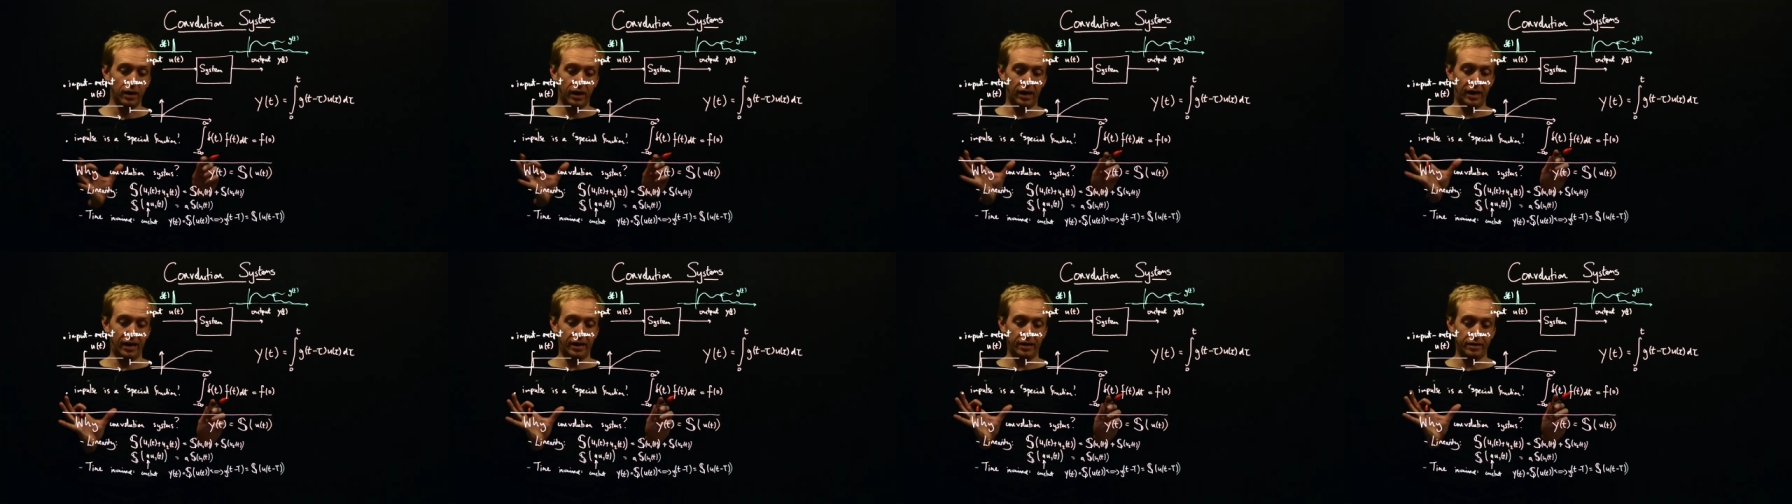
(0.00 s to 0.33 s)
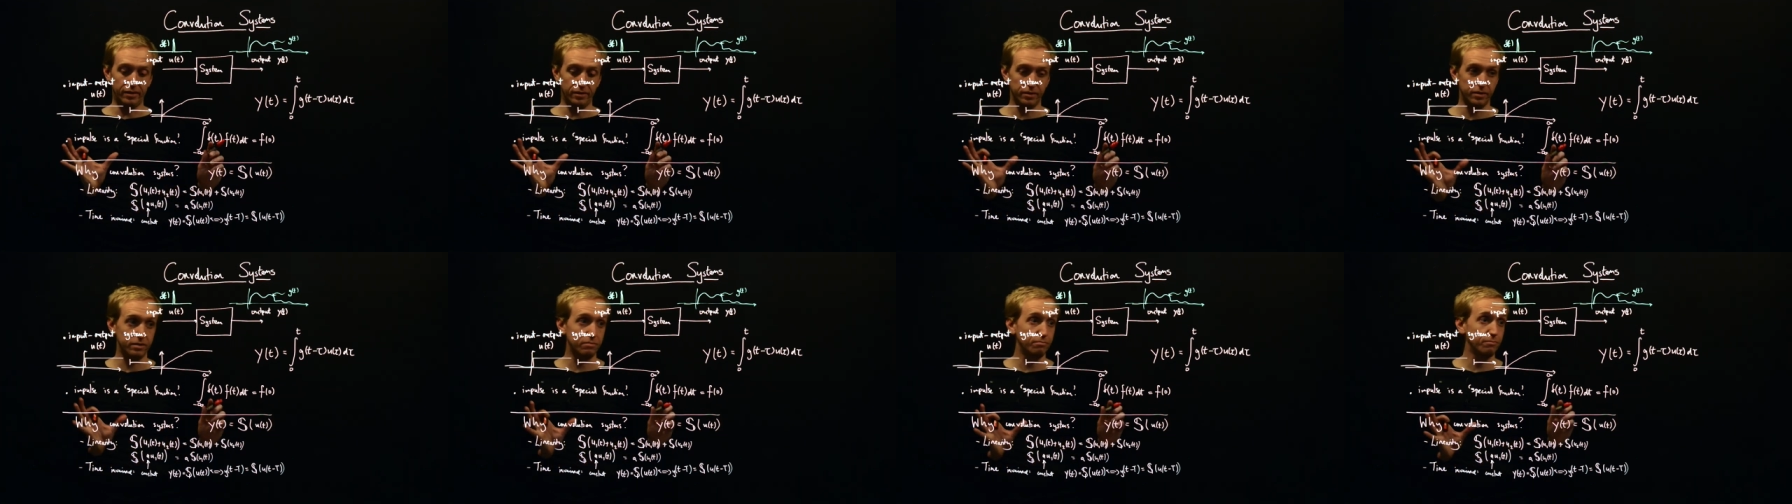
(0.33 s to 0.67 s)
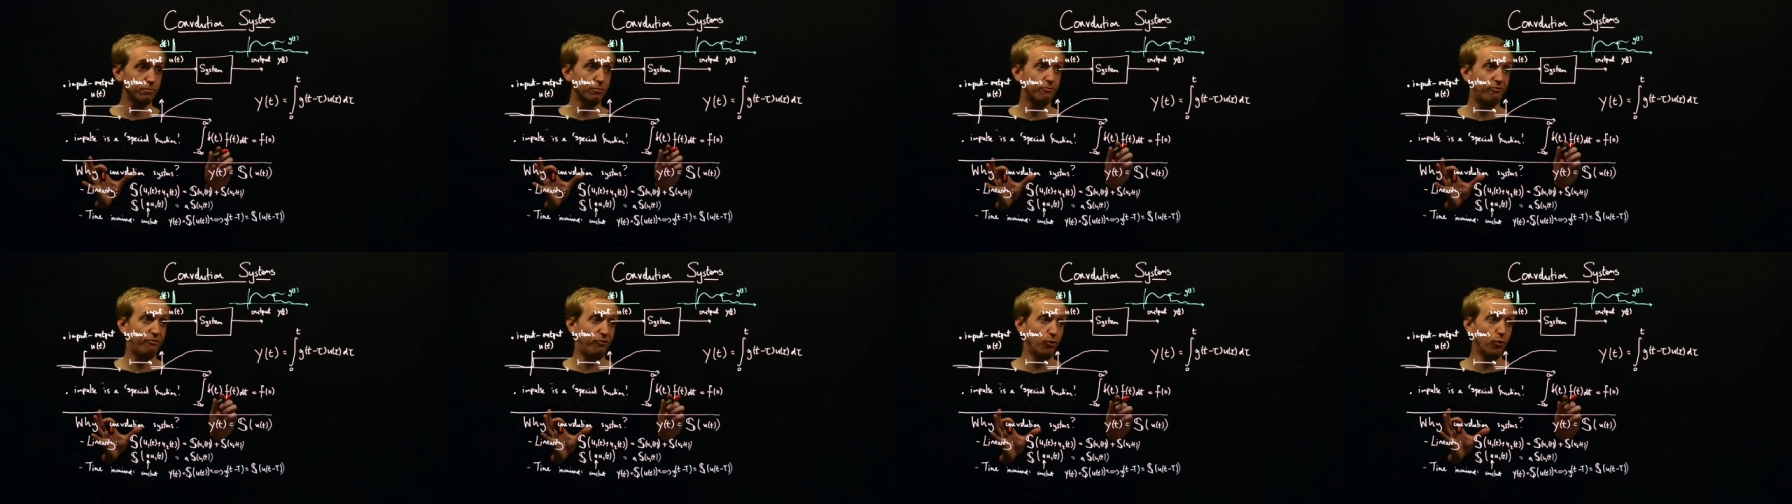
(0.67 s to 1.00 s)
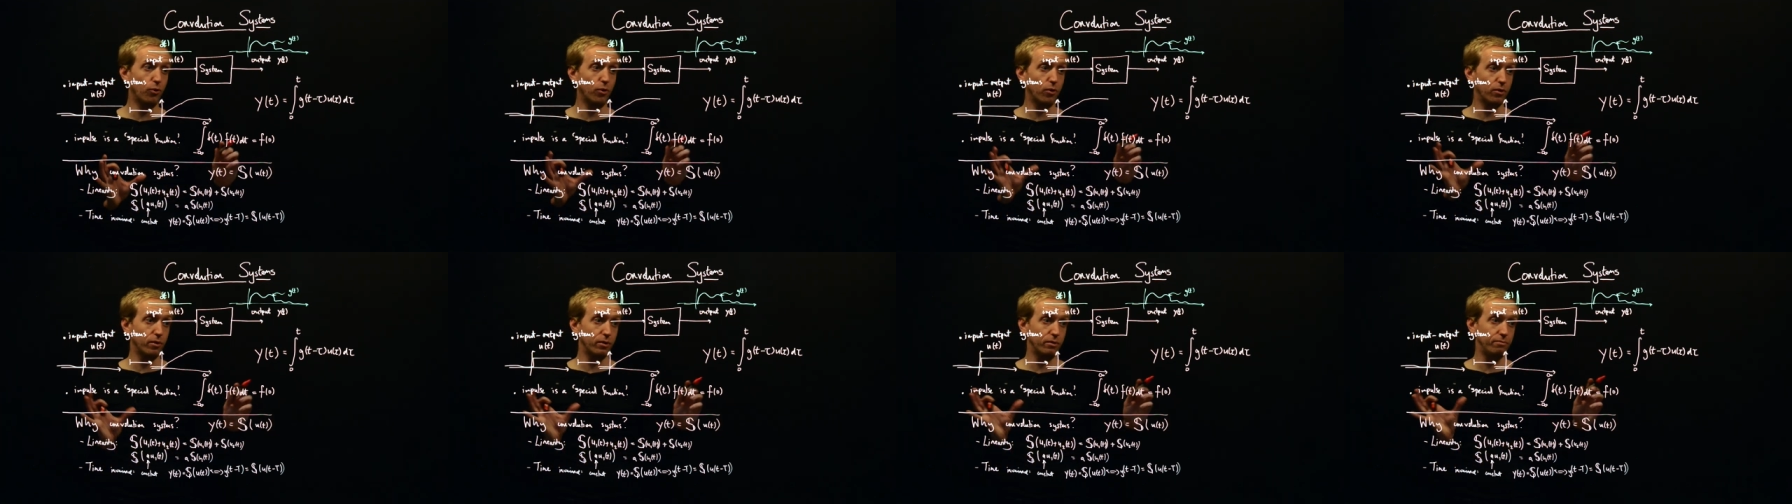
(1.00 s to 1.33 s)
And
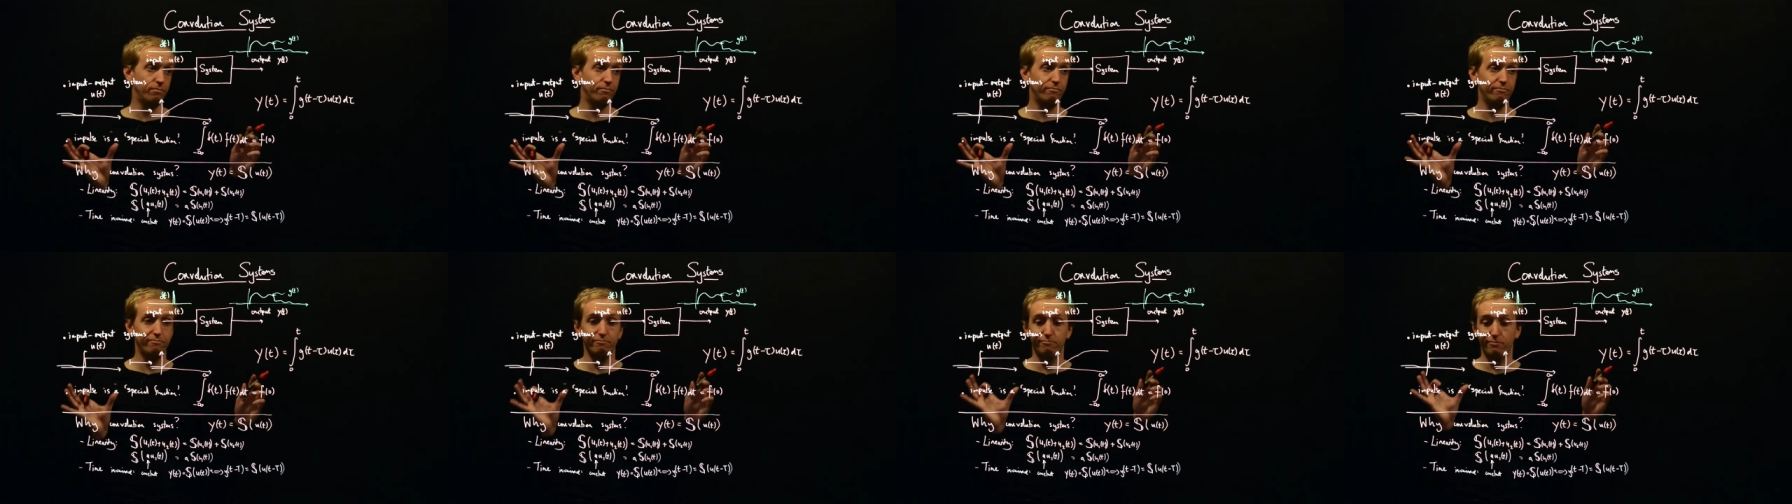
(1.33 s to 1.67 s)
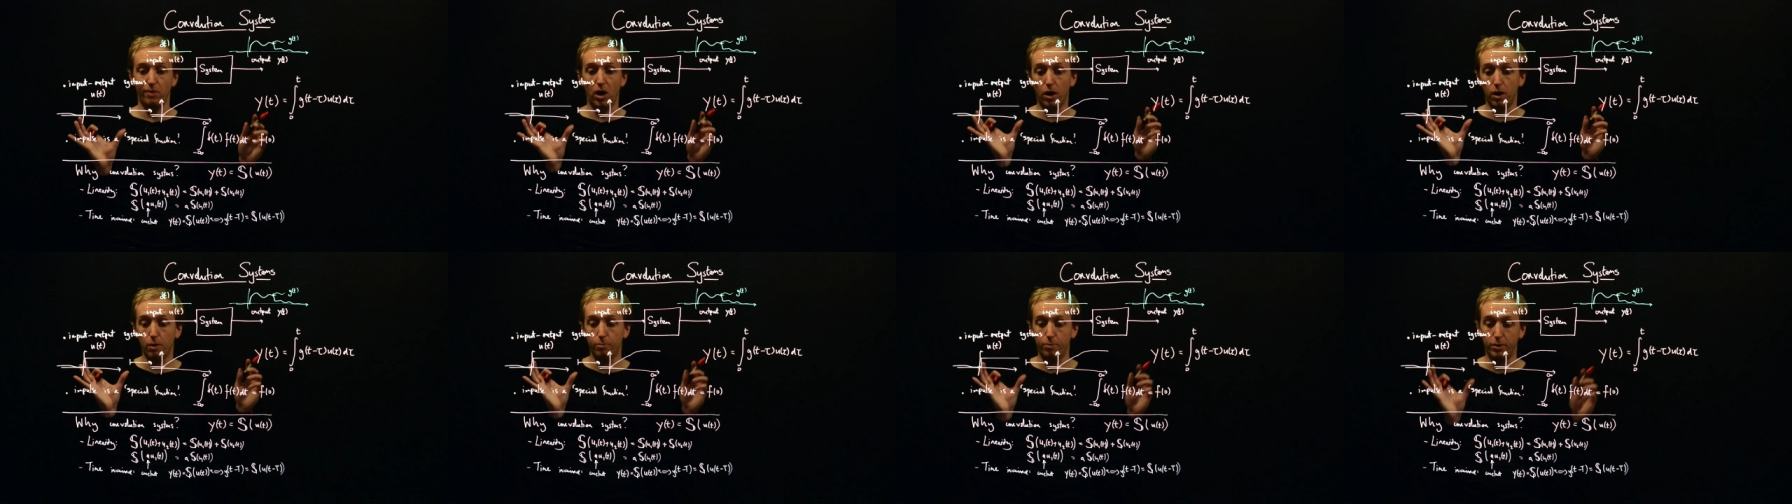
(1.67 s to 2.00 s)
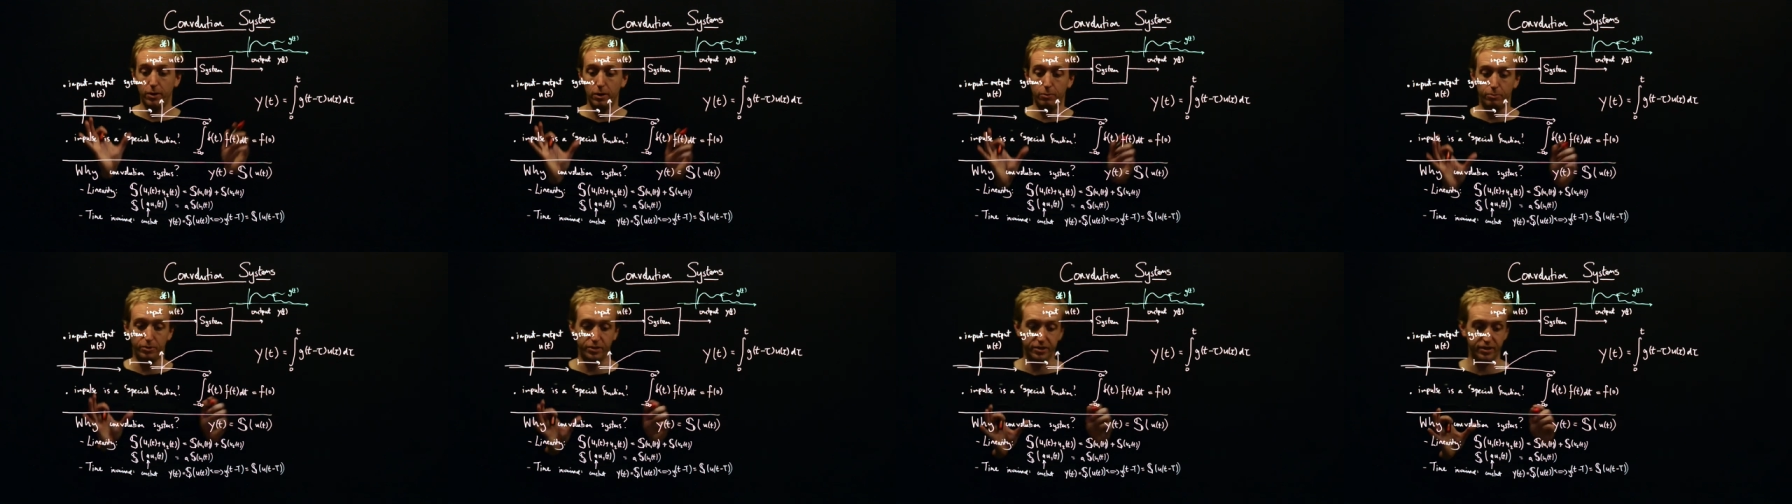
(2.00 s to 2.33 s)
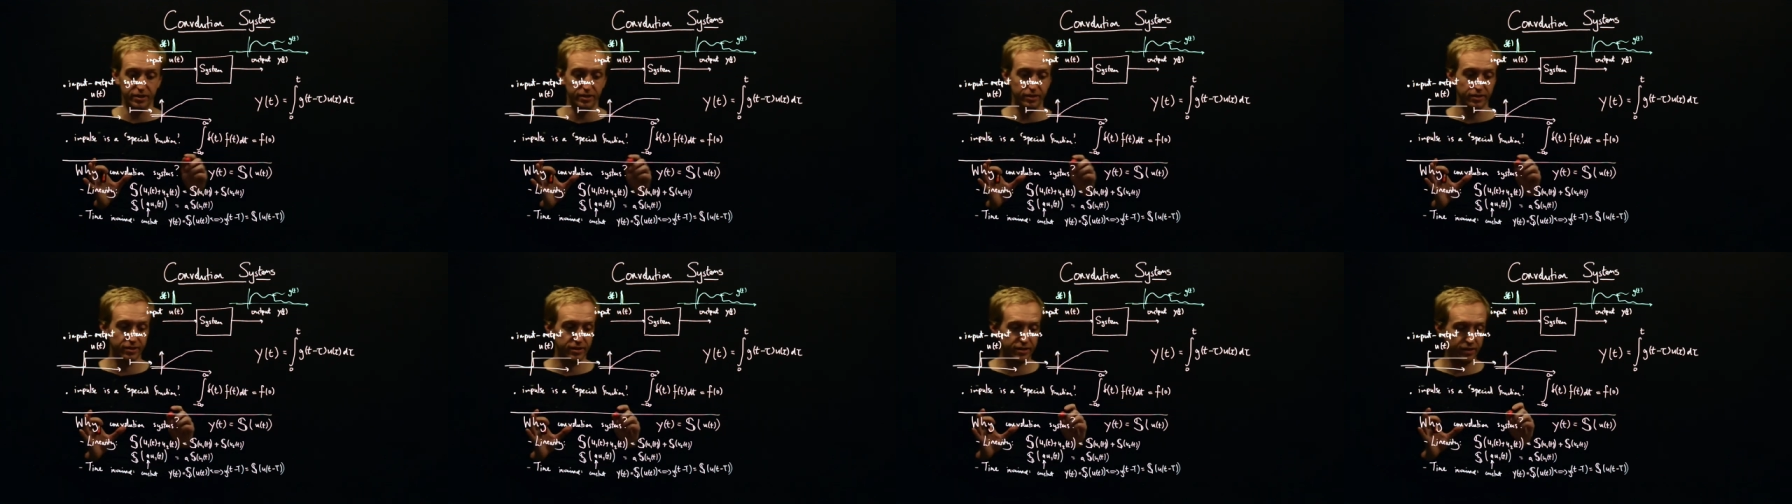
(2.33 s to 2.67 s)
for our
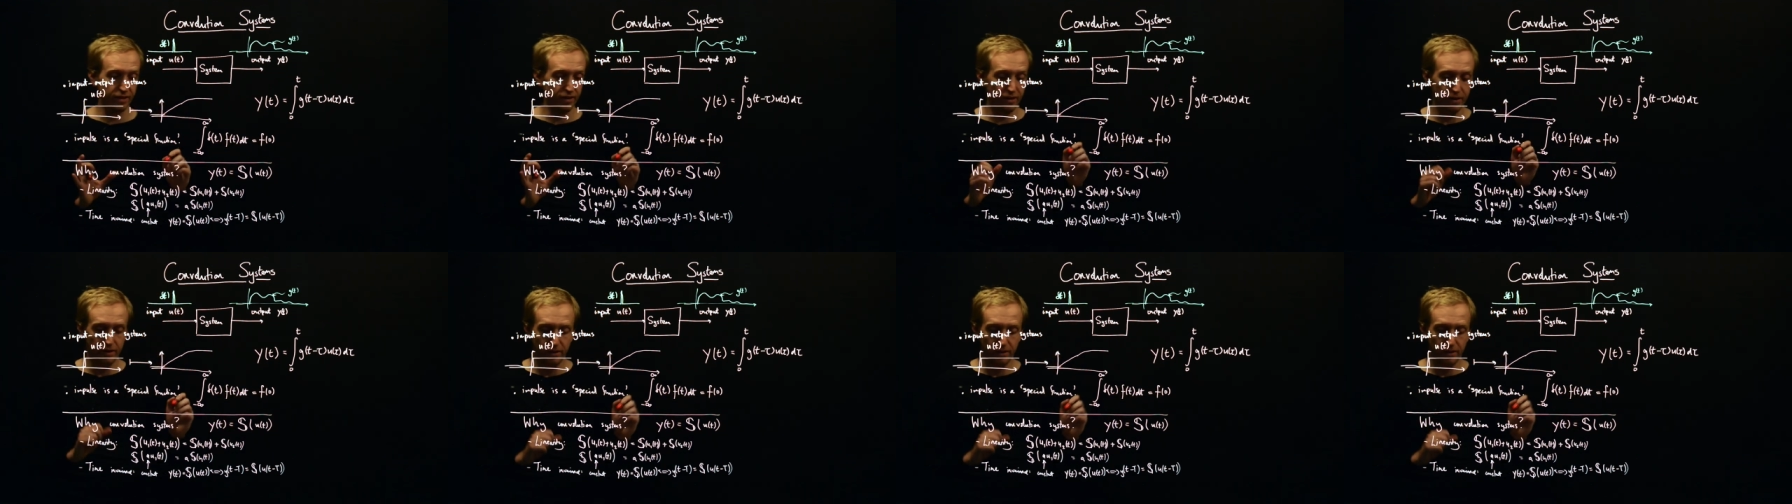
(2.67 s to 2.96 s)
purposes,